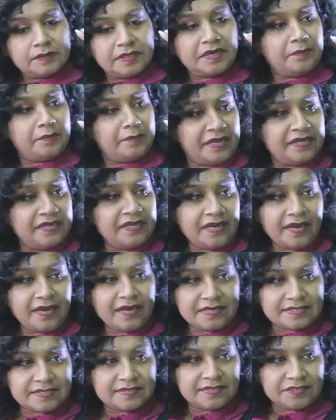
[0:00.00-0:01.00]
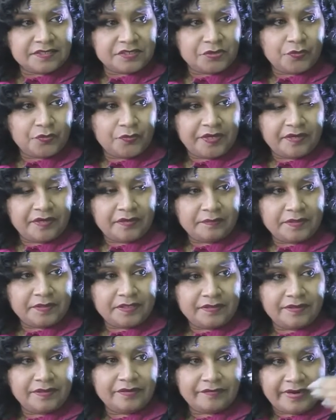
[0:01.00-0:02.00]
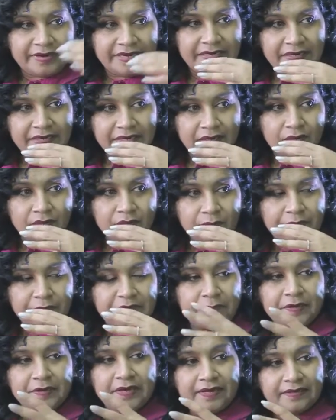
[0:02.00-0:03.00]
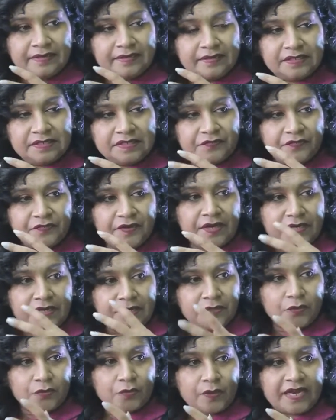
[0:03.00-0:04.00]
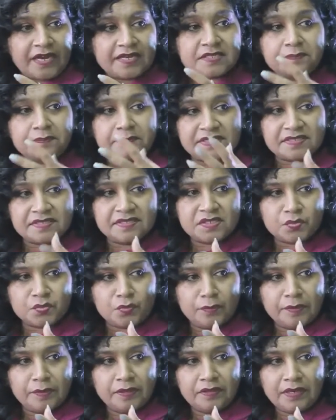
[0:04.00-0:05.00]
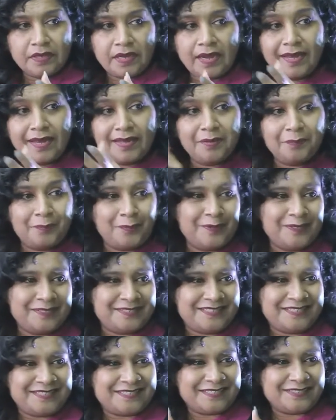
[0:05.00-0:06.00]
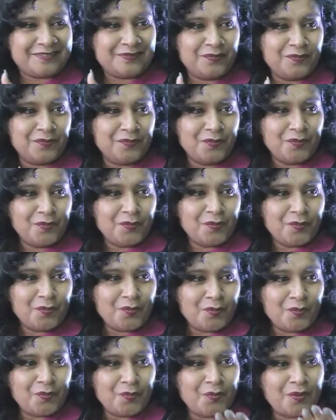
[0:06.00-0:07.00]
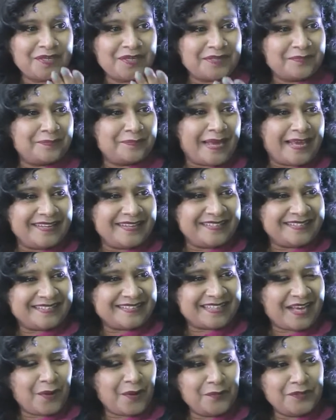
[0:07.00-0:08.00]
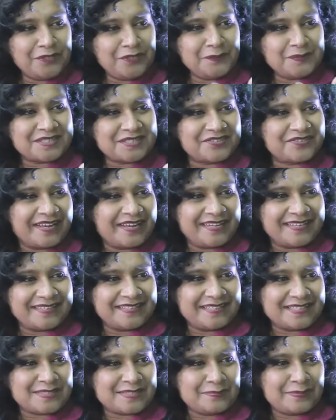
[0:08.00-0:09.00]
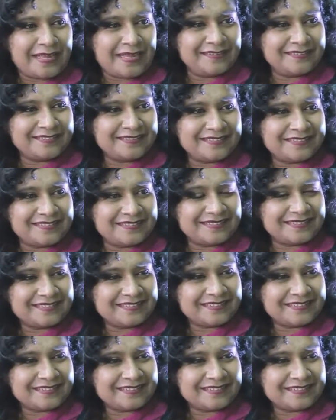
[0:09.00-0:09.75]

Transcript: There are many hats that you wear, but then right now, people identify you as a businesswoman and a politician. What a balance. How do you strike this balance?